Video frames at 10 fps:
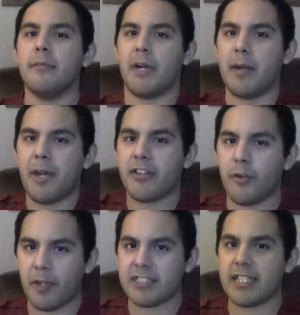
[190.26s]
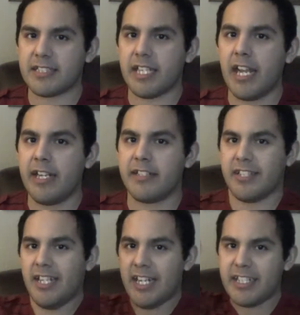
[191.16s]
my mother was a saint!
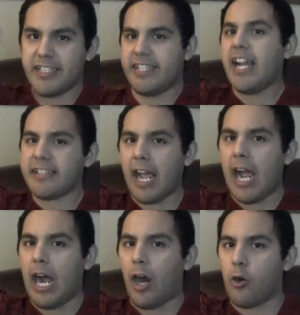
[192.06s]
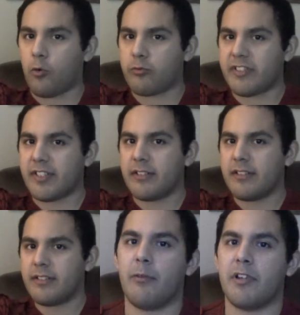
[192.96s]
Get out!
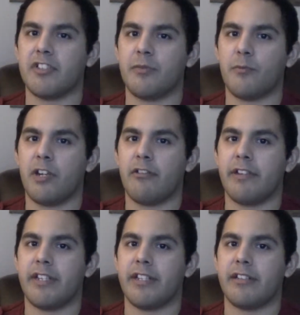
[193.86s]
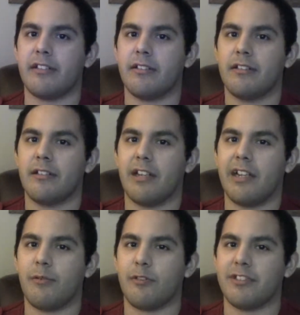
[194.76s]
I wasn't wearing it. I
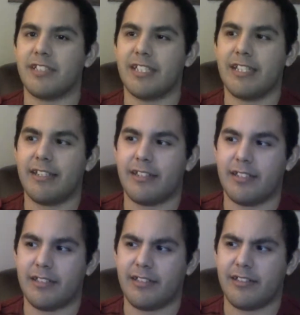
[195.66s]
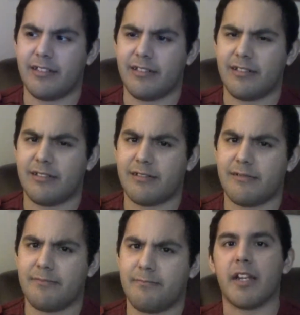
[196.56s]
was eating
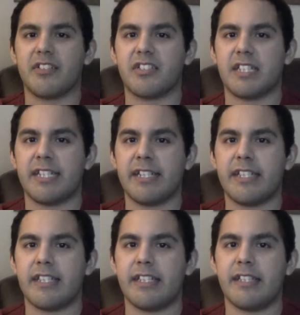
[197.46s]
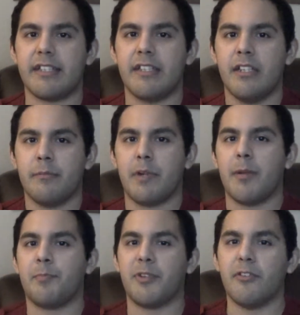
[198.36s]
it. My slinky.
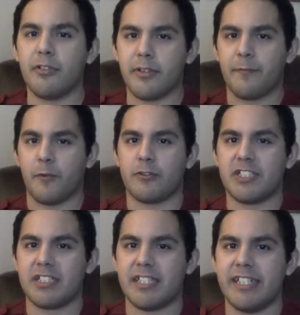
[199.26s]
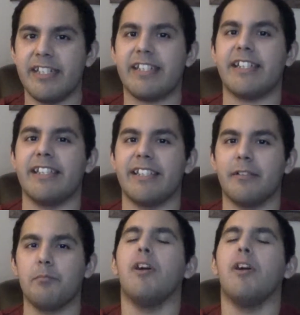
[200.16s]
My beautiful slinky!